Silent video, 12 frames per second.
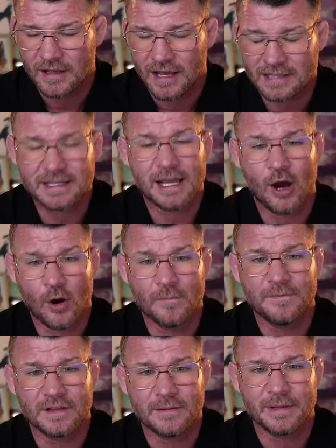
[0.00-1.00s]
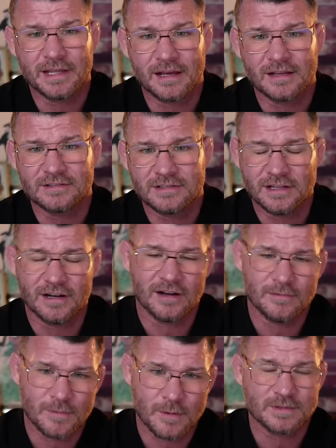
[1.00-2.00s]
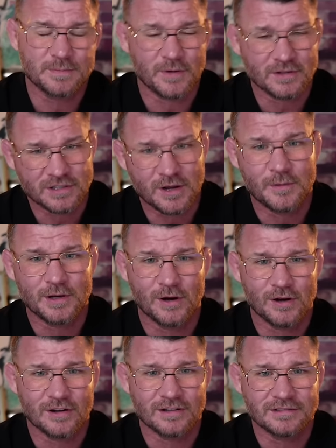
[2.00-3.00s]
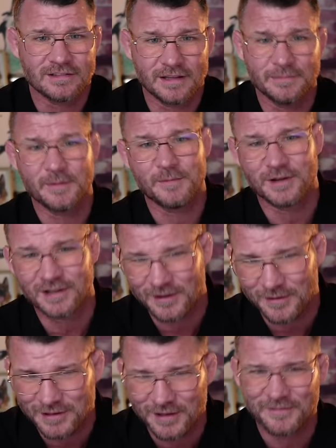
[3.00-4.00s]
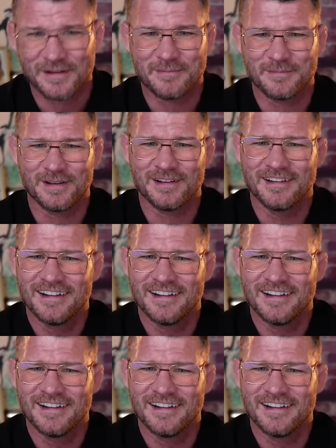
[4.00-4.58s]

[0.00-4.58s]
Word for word: I say hopefully because, you know, we were supposed to go in August. Then we were going to go in November.